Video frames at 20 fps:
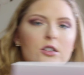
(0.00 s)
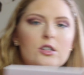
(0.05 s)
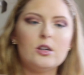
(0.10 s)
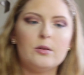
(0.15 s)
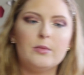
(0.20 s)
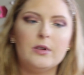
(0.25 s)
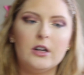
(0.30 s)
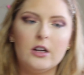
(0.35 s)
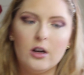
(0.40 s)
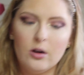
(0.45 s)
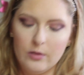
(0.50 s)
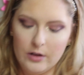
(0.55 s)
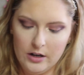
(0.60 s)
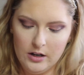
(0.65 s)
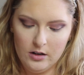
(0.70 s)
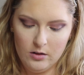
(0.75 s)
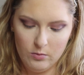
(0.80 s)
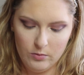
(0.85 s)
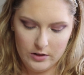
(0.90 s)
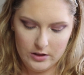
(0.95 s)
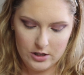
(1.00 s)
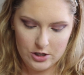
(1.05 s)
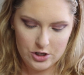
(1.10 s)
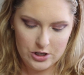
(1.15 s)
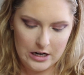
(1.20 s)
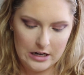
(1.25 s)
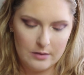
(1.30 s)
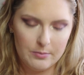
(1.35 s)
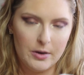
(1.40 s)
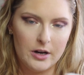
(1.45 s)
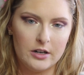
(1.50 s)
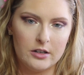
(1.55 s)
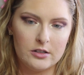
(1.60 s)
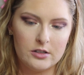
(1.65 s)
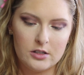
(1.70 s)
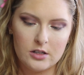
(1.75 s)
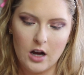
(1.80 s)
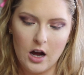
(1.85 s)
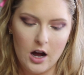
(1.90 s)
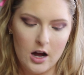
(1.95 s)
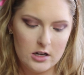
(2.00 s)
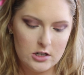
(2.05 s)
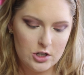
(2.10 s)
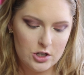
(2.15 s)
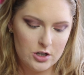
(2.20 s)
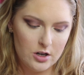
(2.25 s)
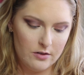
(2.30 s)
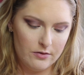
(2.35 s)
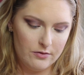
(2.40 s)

so I'm going to go in with the shade Butterscotch